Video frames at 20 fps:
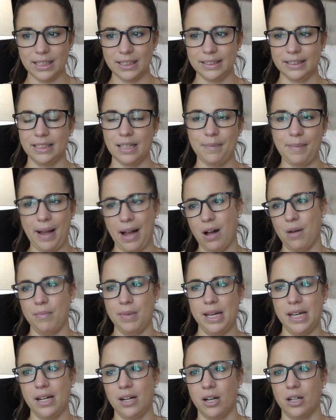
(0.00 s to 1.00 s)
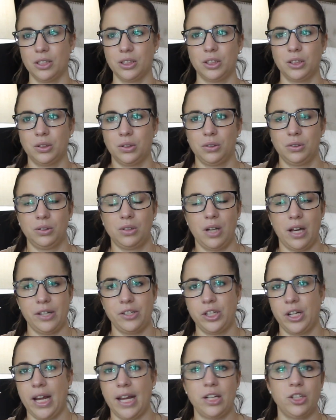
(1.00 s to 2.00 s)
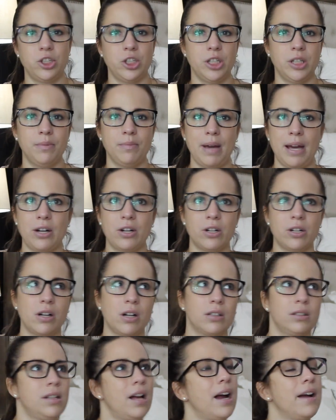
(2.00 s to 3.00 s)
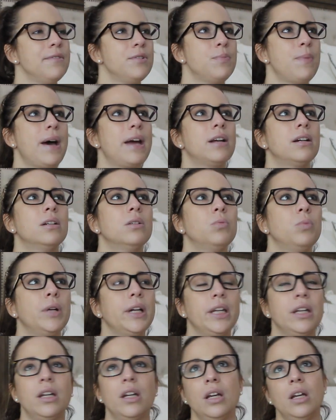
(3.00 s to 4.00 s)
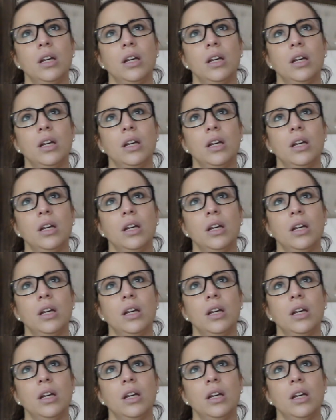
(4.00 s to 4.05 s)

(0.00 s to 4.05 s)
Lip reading: somehow make our education better and our lives better, when